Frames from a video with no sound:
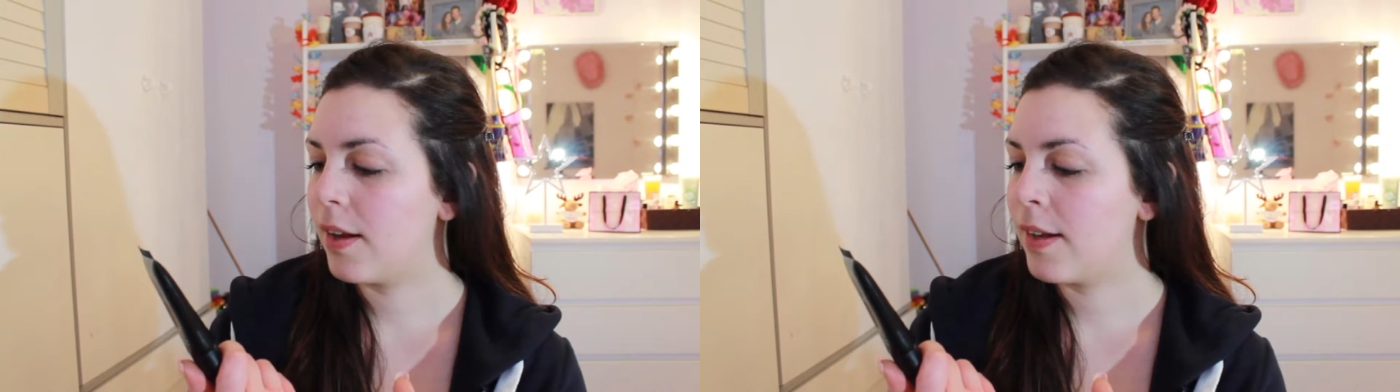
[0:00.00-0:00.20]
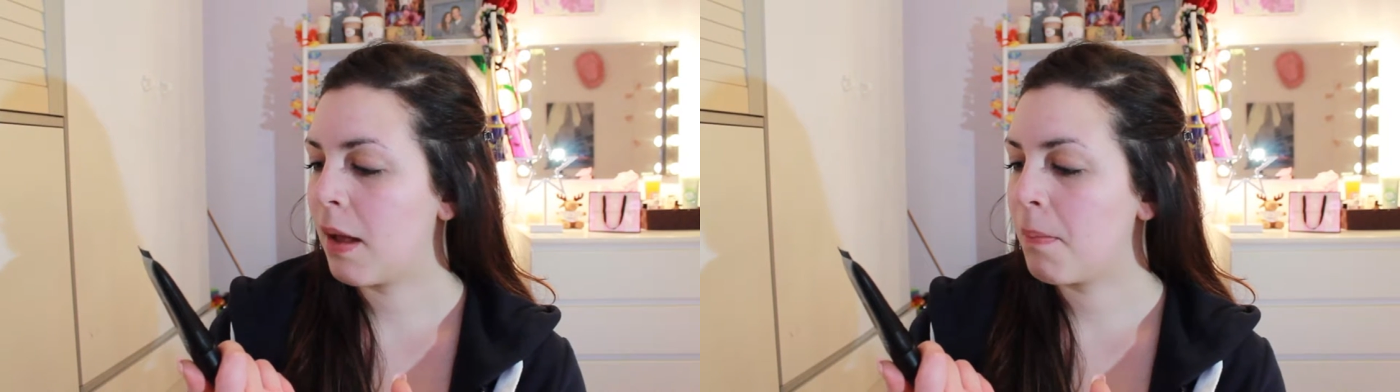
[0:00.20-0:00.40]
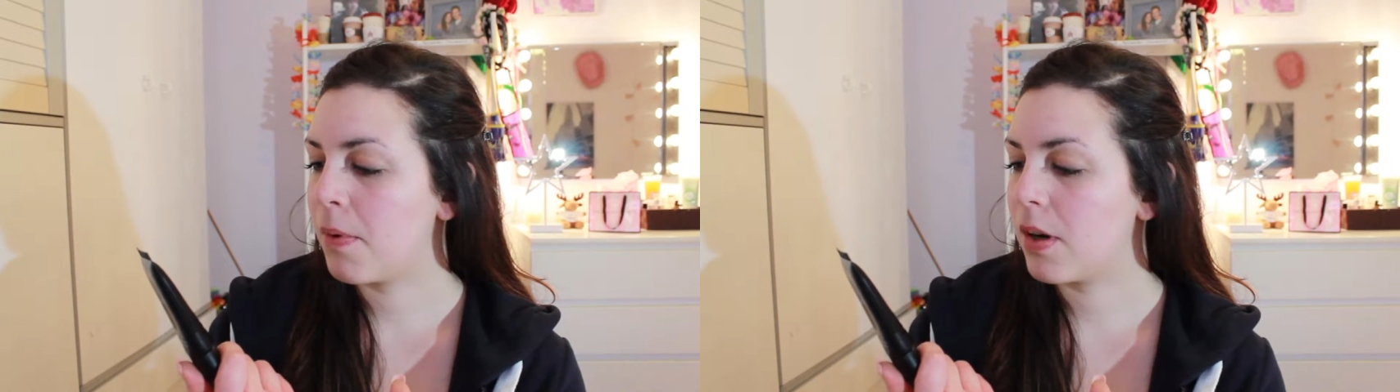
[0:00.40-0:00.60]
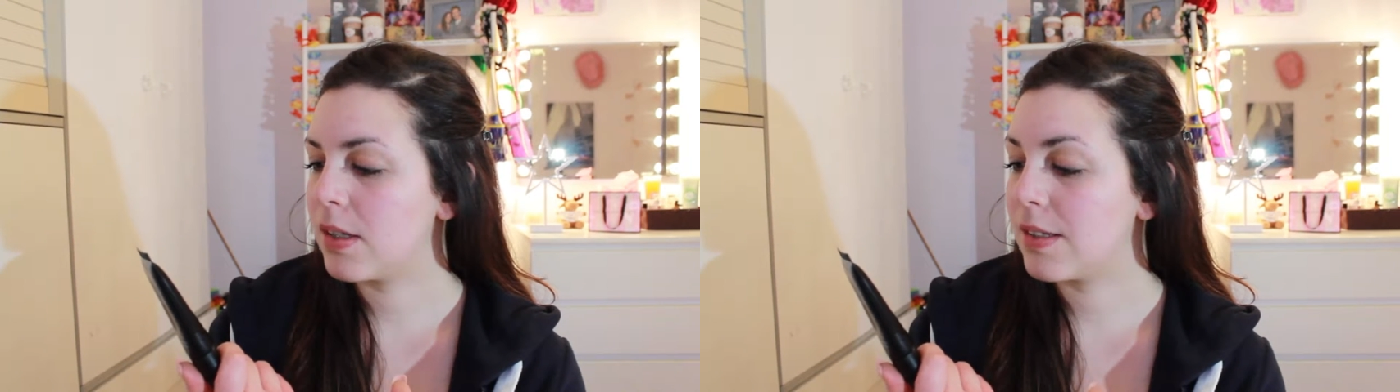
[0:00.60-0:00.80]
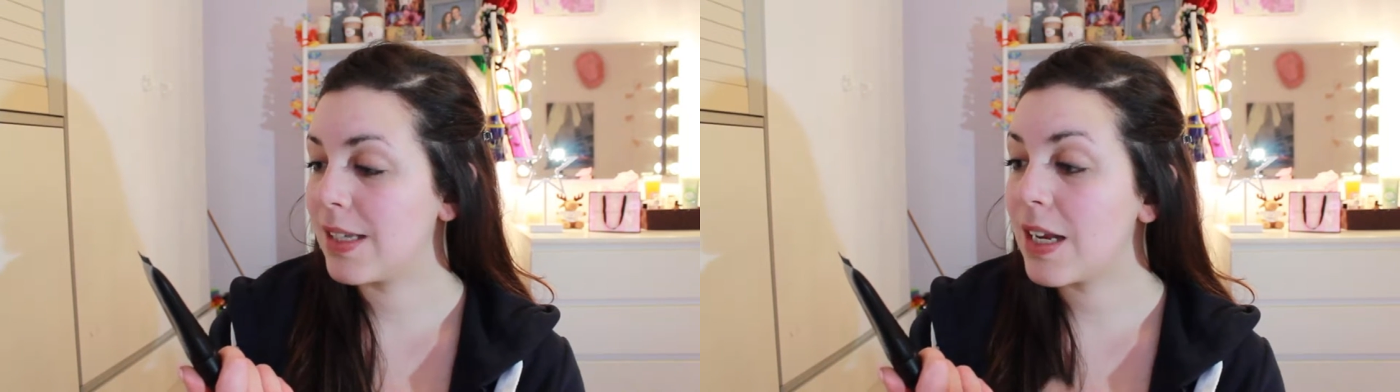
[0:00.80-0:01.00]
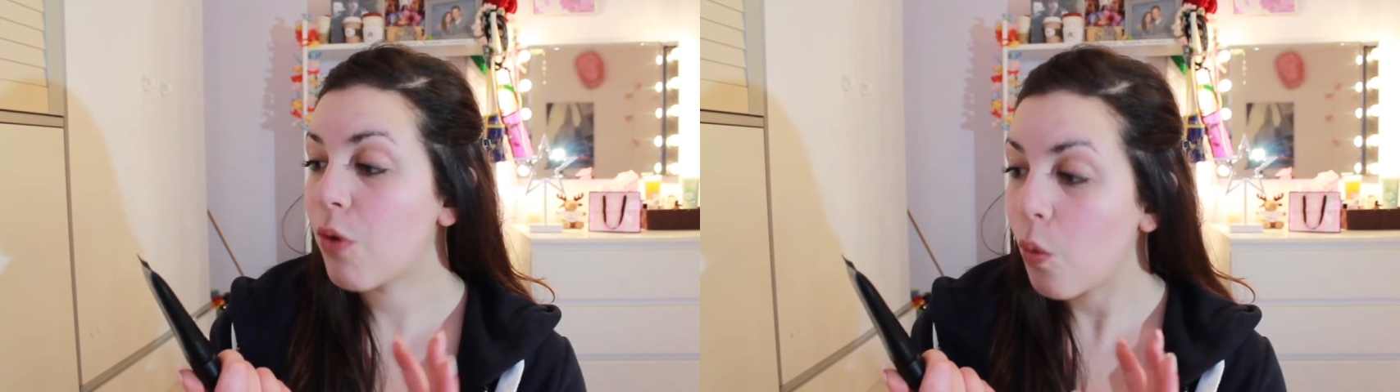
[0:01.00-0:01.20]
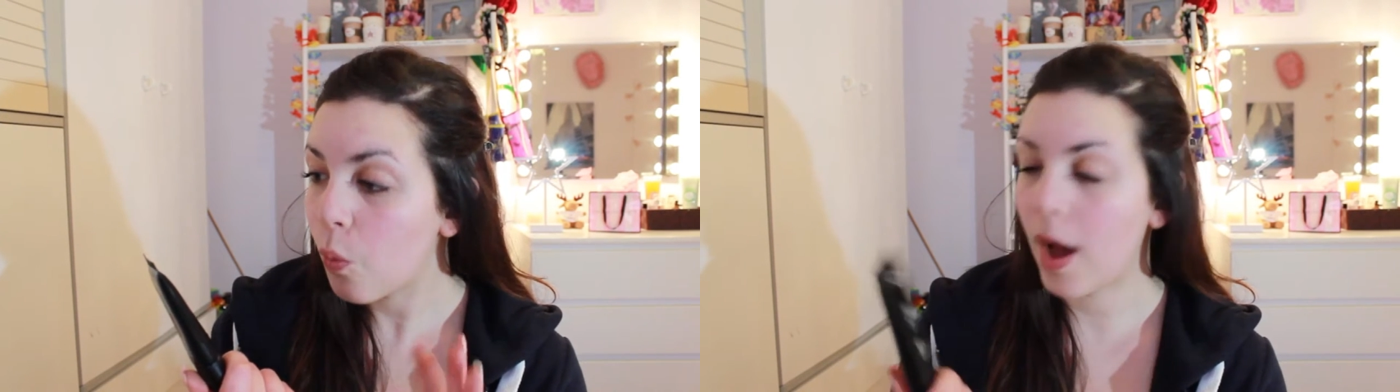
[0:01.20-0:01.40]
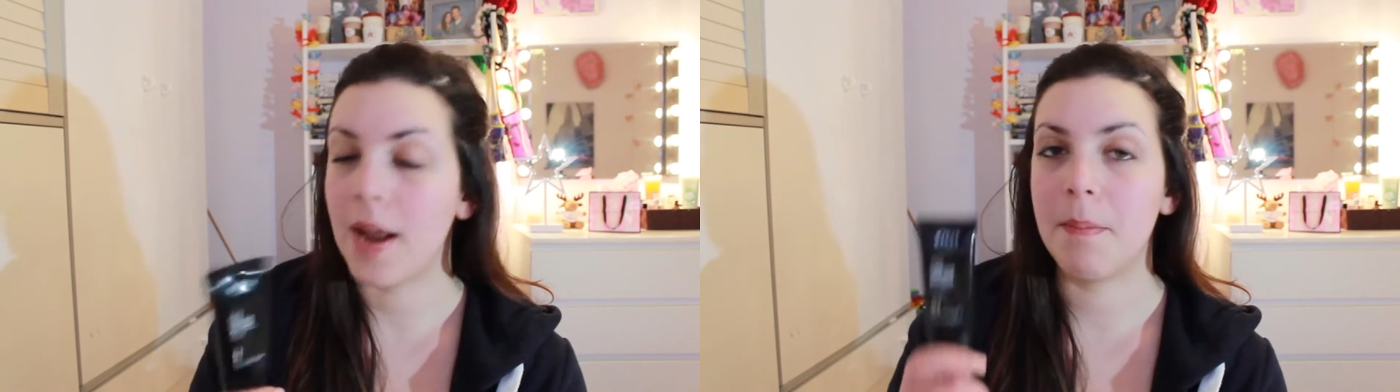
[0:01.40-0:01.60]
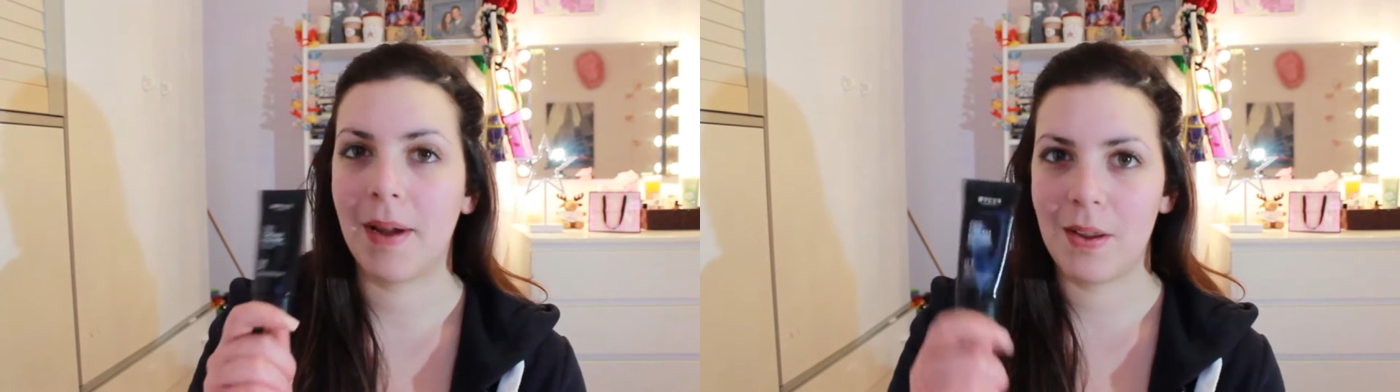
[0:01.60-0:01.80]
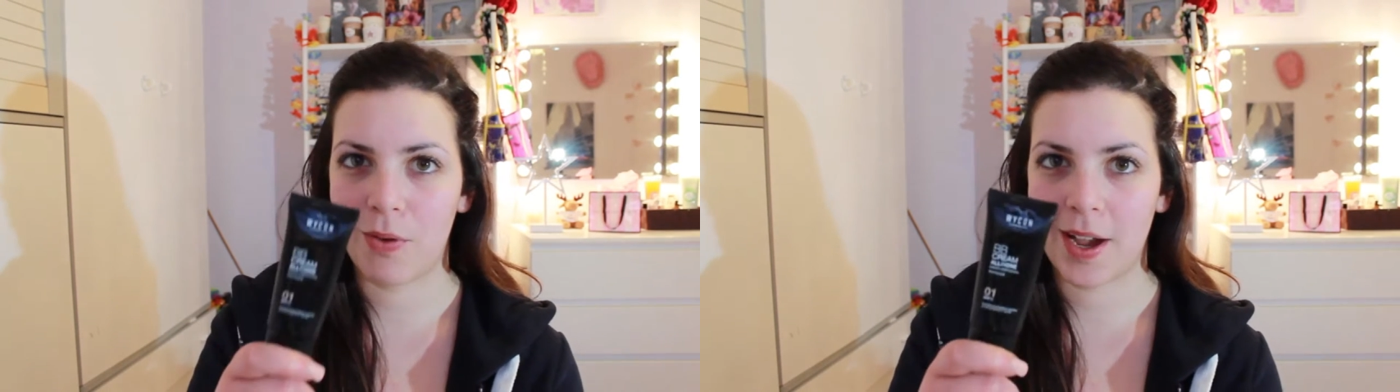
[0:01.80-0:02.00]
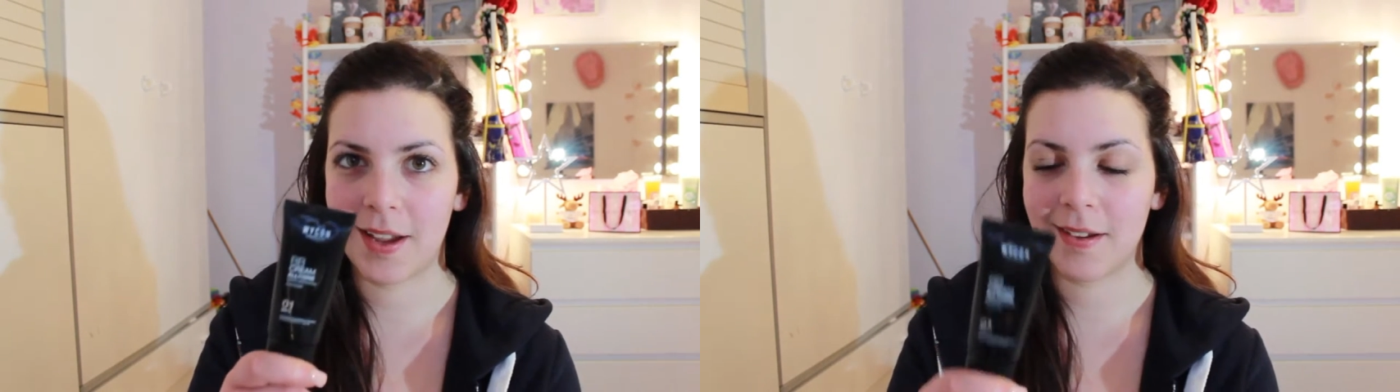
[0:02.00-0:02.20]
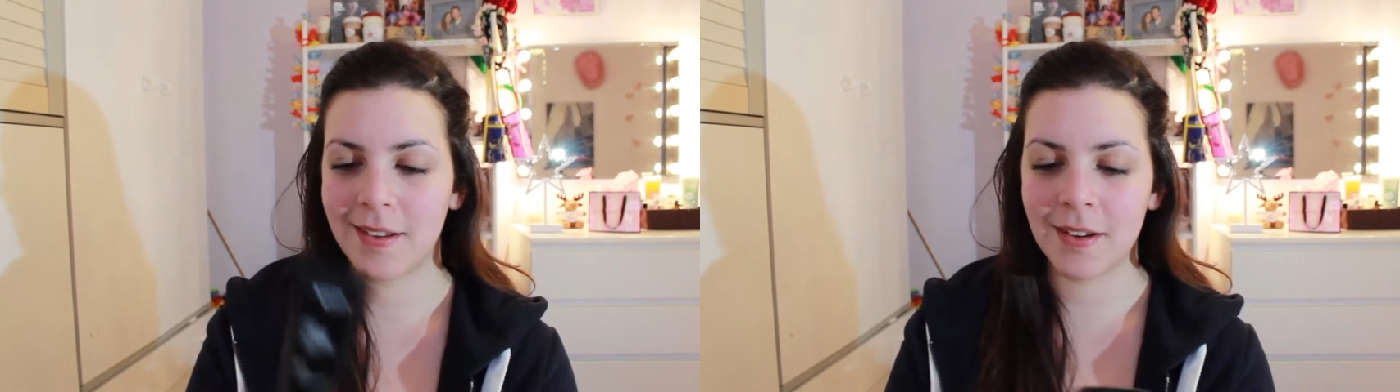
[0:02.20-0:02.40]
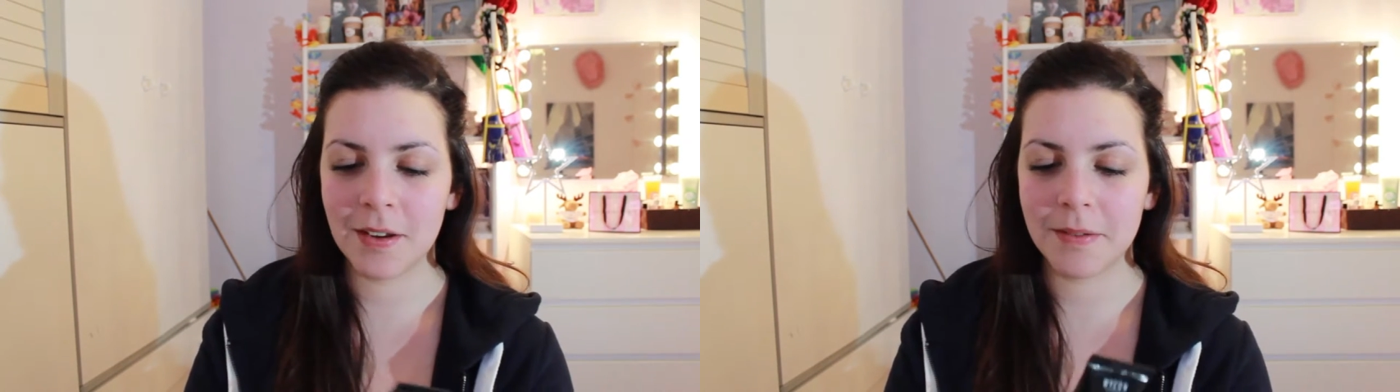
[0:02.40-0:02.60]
number 01 by Wycon,